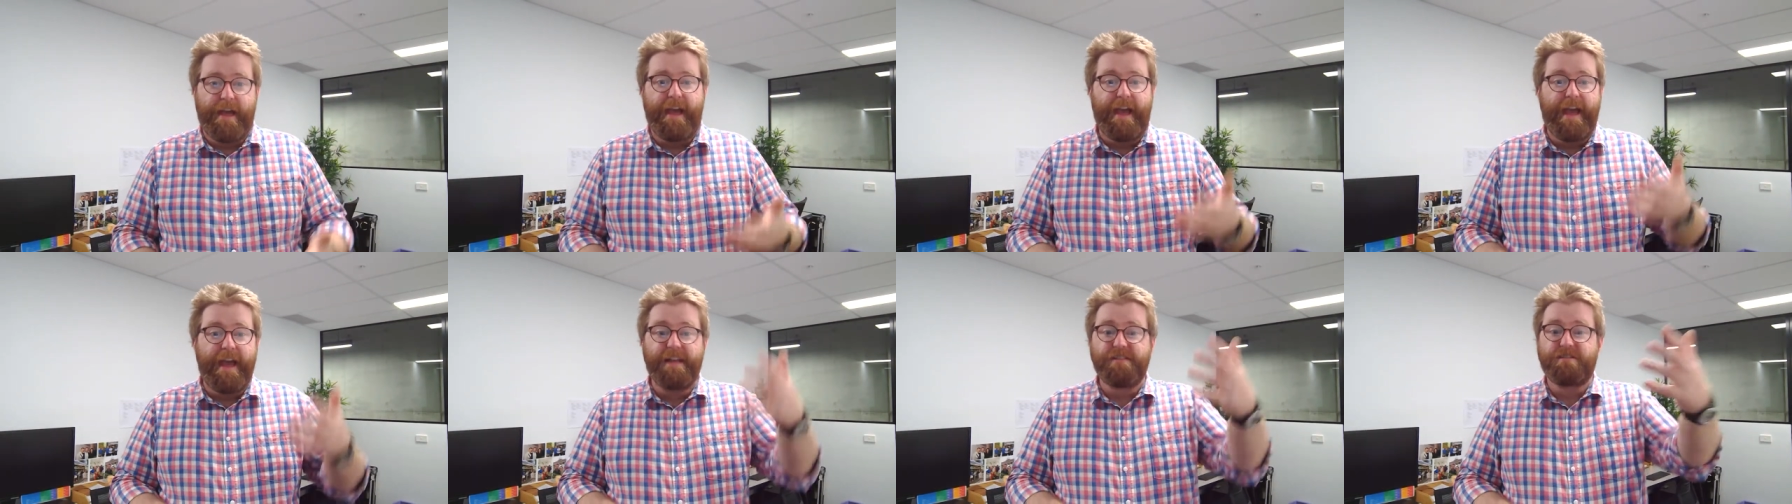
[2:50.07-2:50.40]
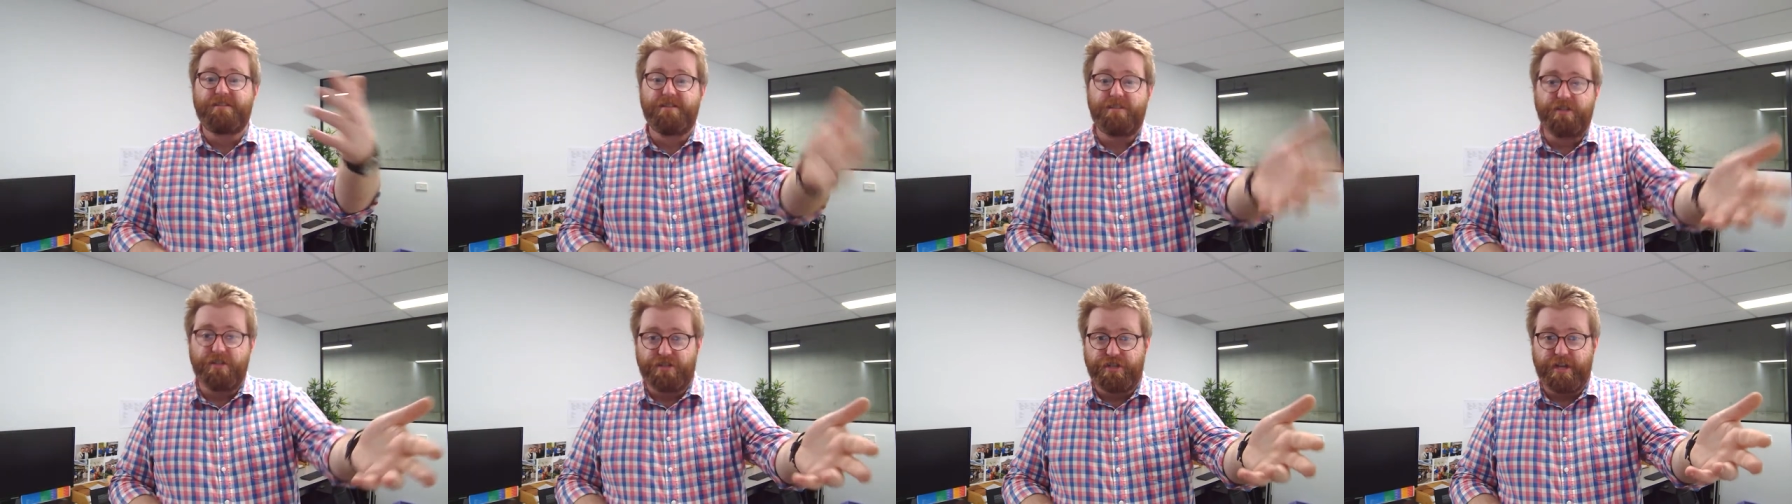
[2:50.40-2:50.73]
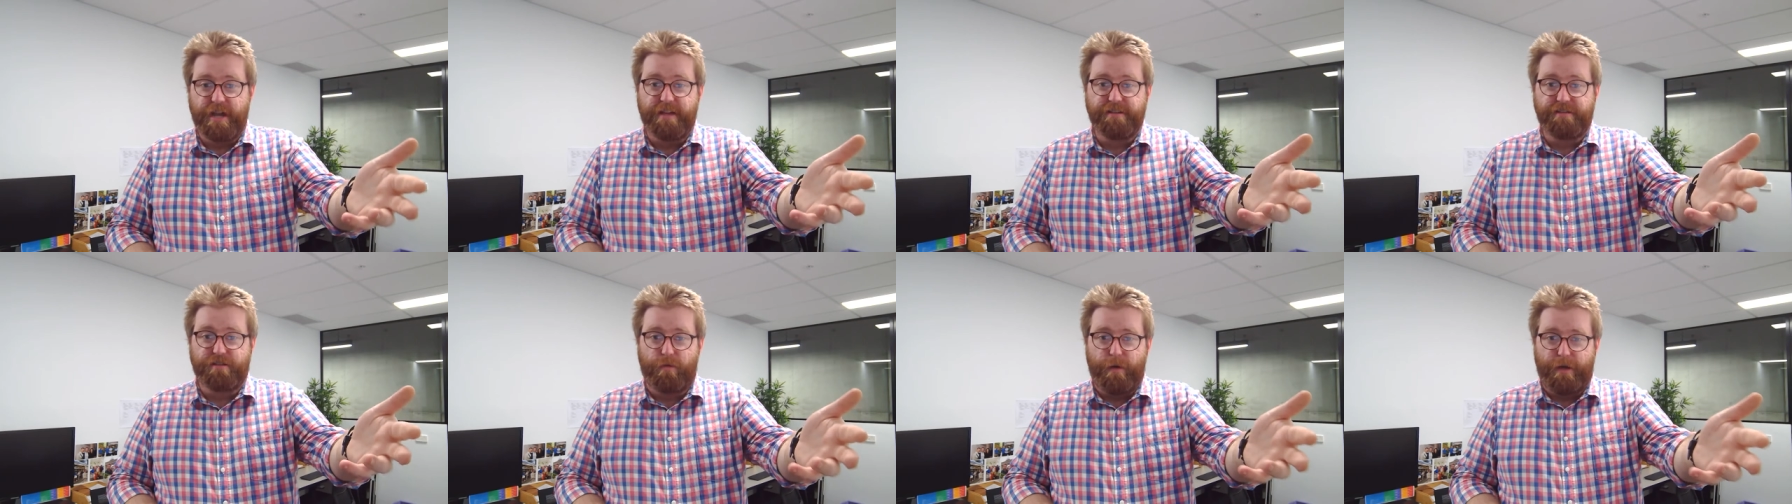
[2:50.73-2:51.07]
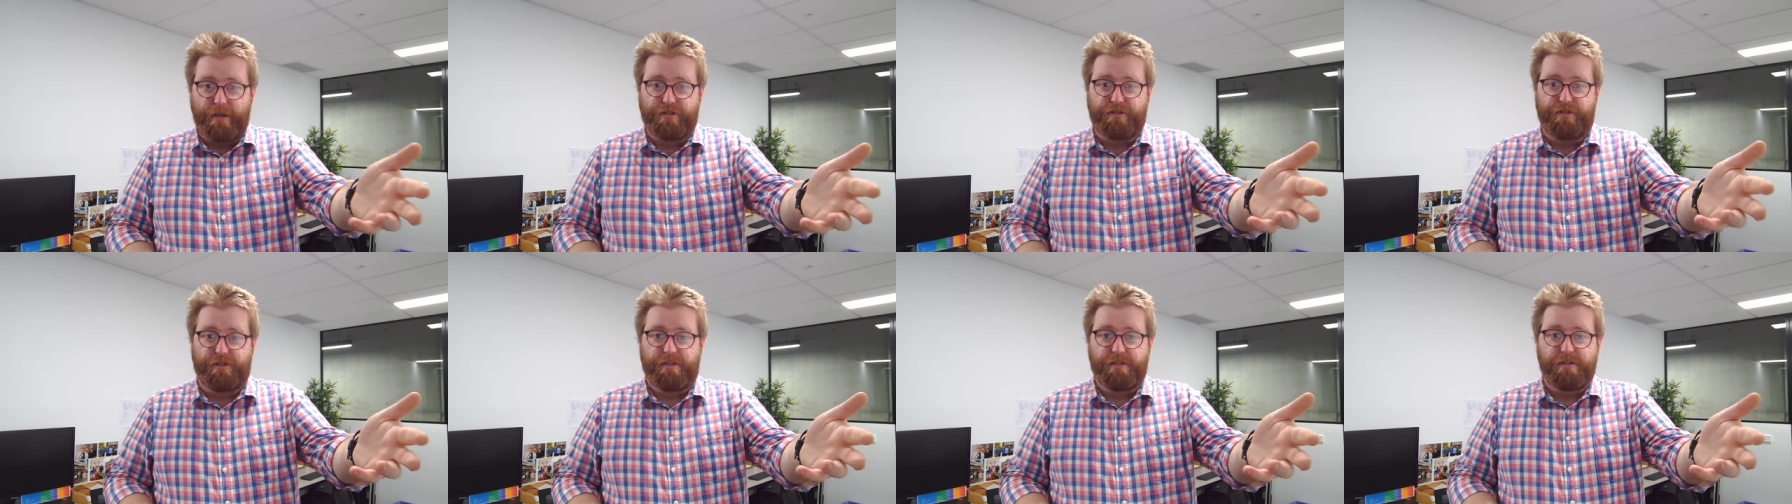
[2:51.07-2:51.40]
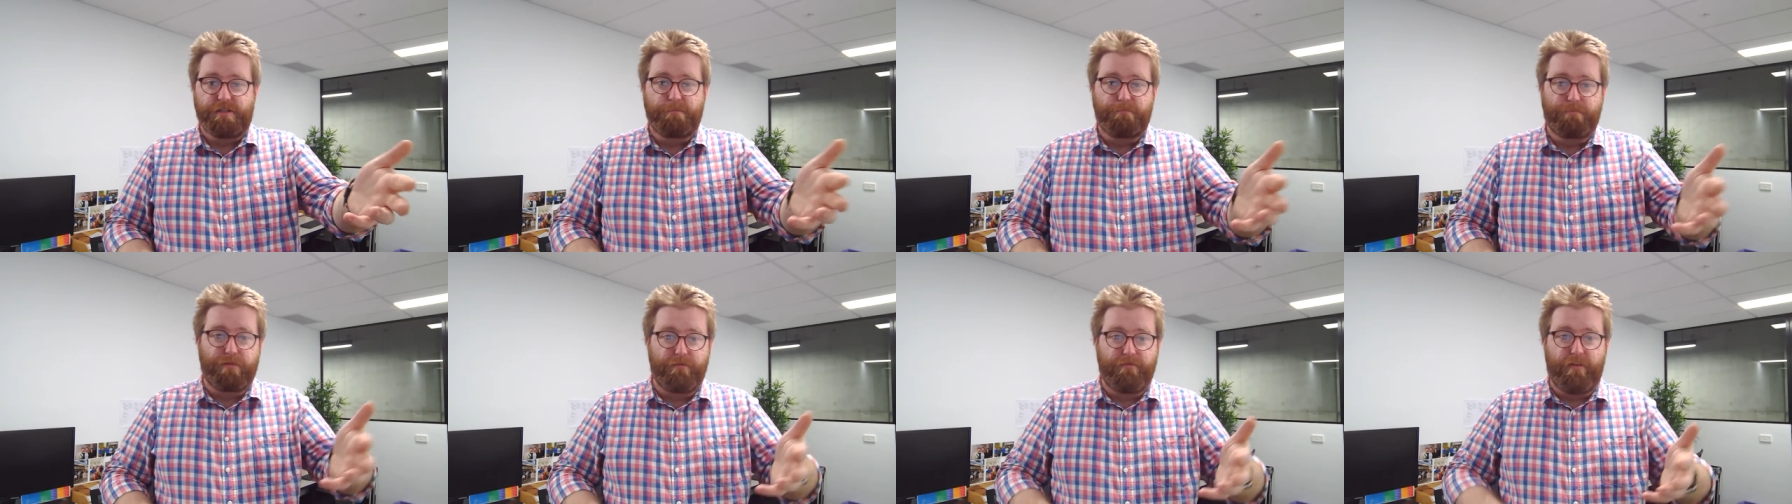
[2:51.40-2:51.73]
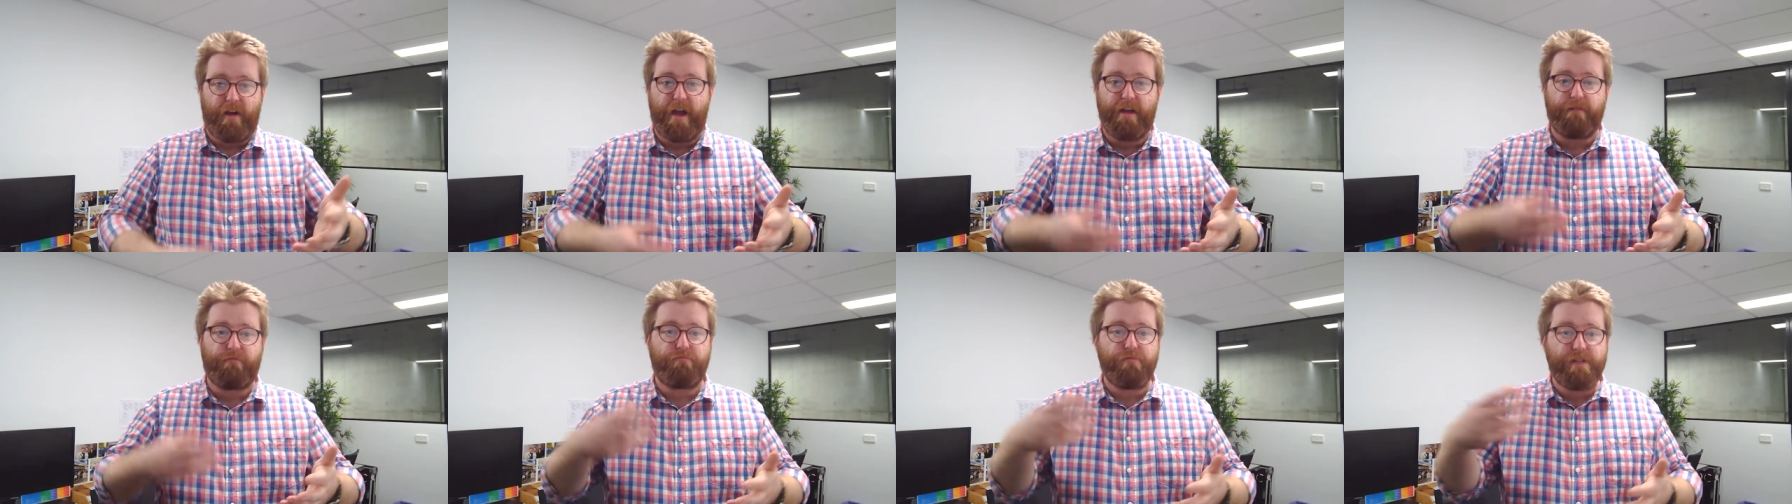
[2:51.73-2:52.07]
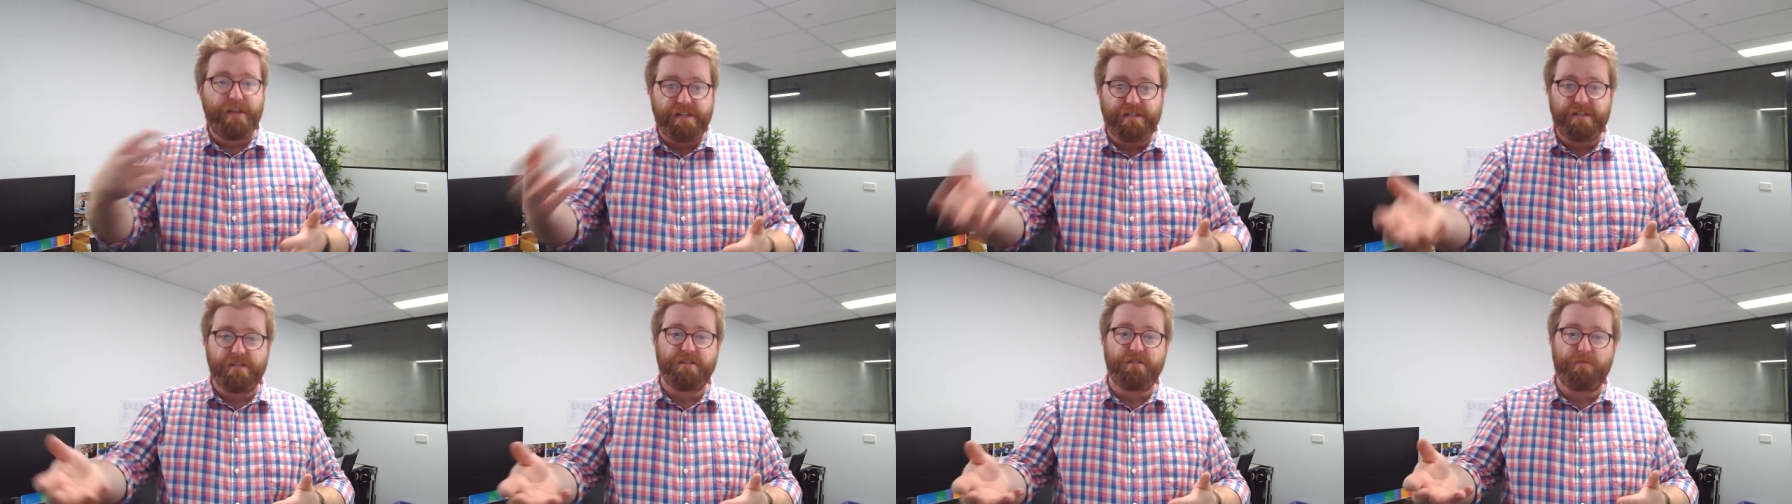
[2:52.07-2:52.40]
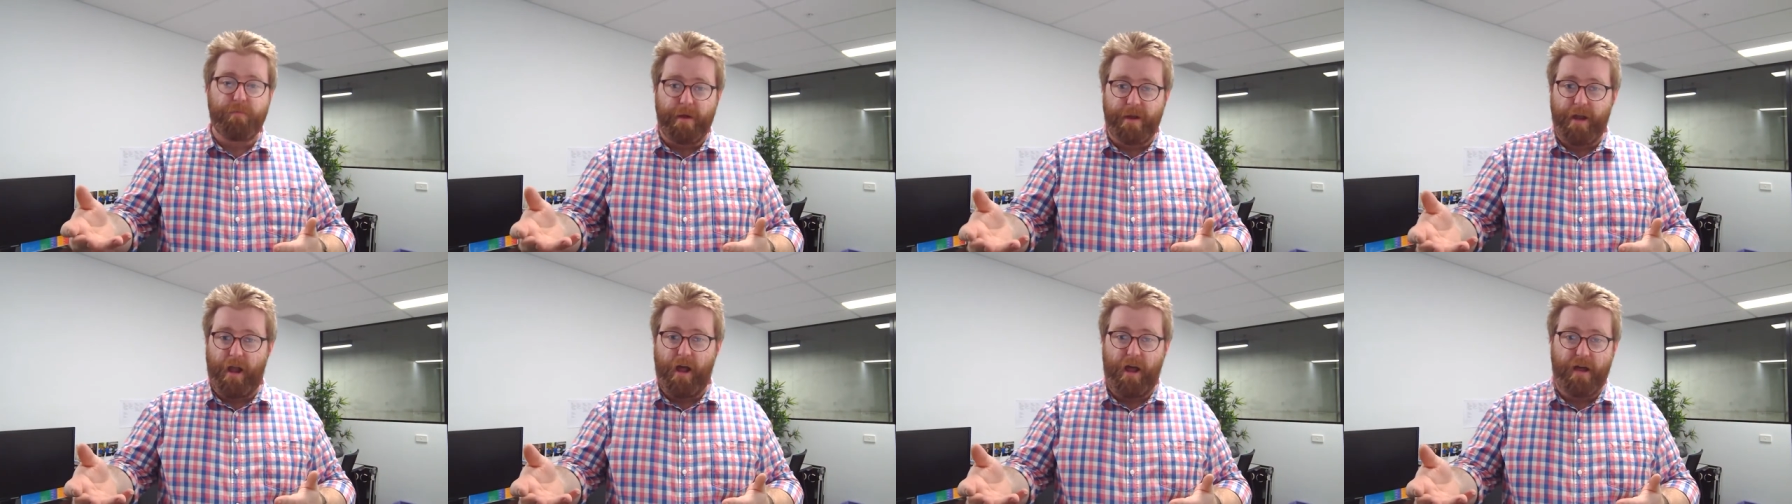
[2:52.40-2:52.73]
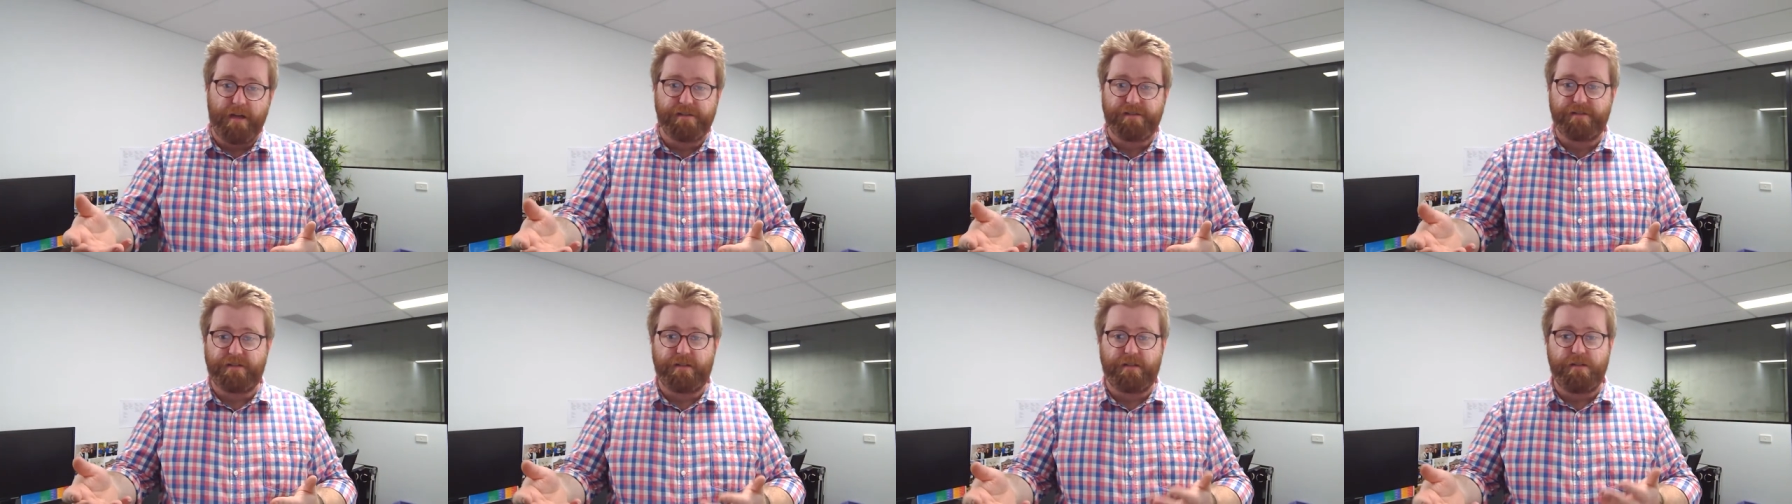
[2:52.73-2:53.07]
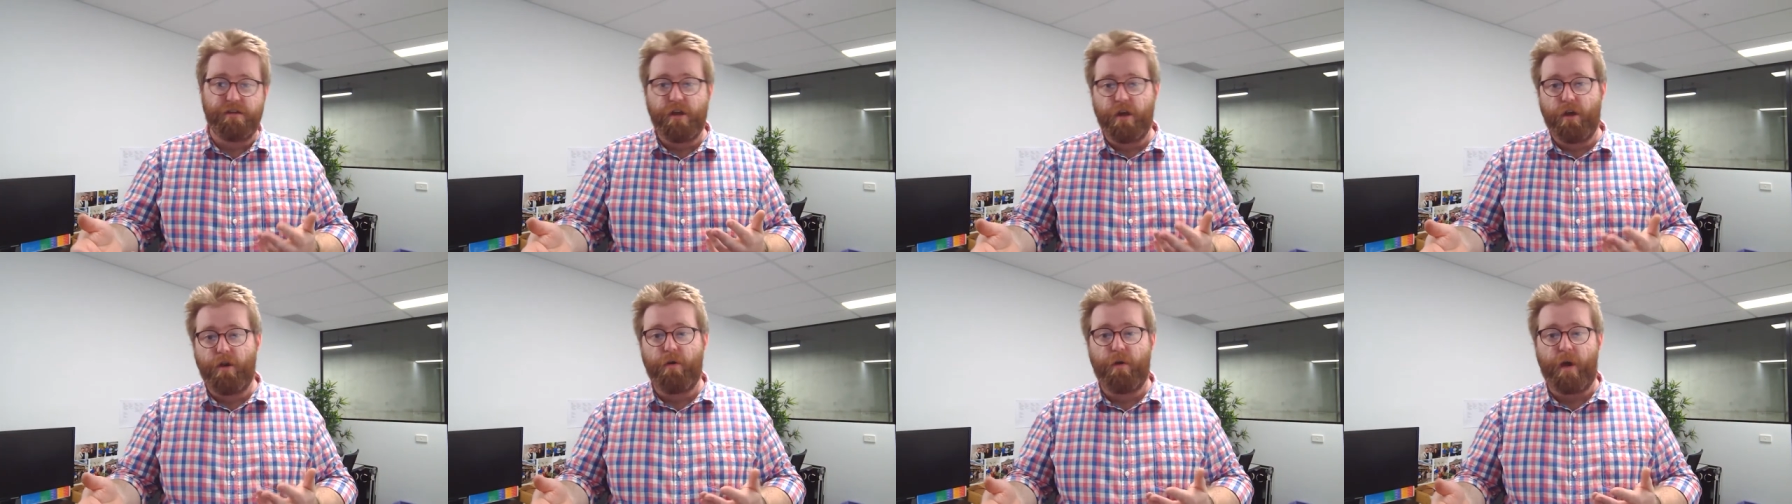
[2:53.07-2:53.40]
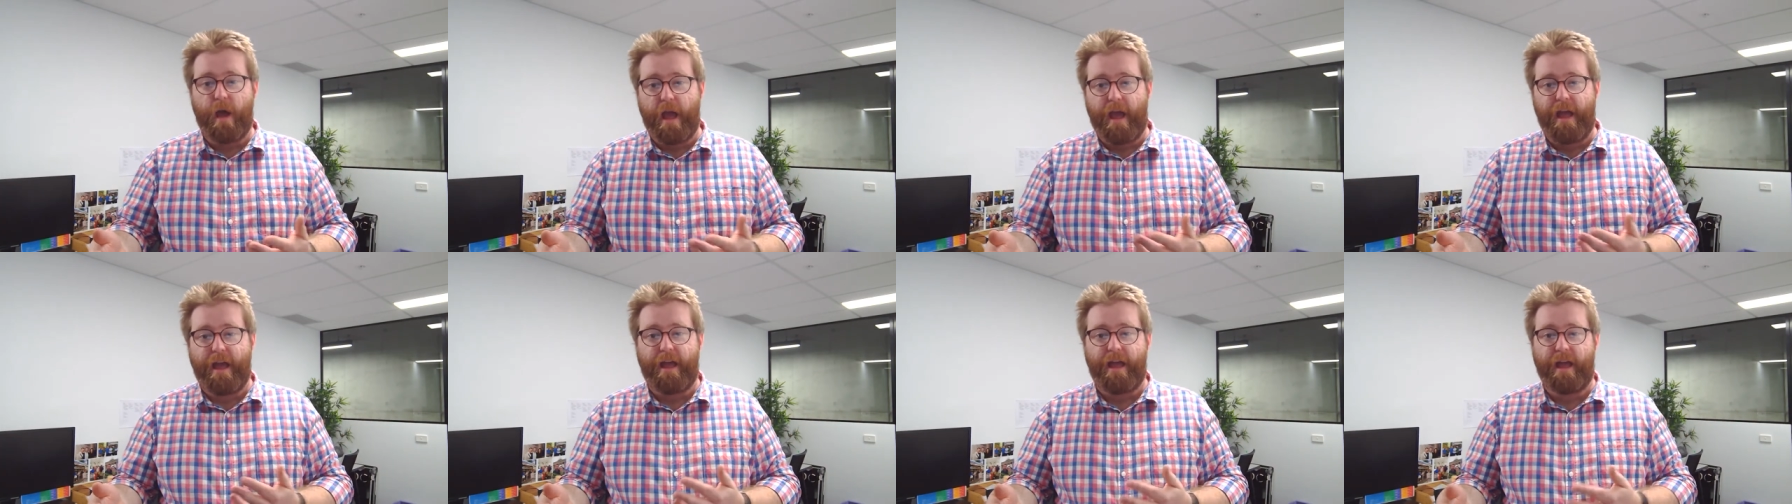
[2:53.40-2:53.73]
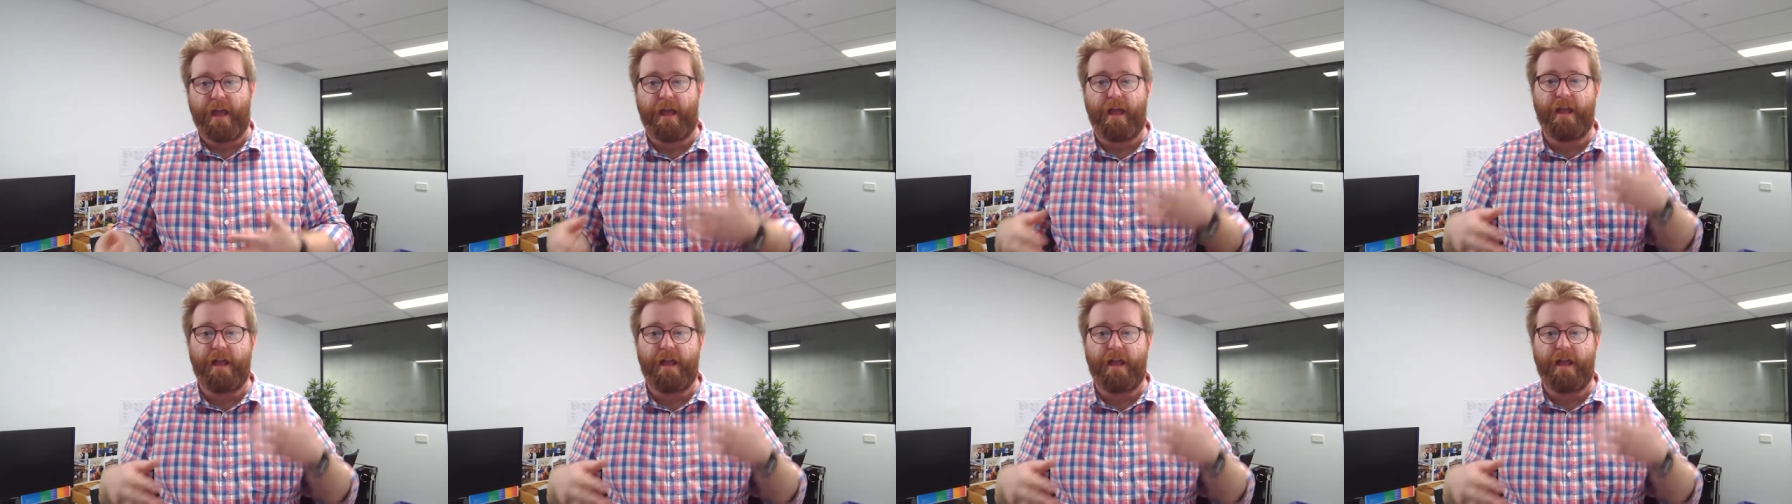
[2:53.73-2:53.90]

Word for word: answer the chair's questions, provide reasons when asked, you know, and,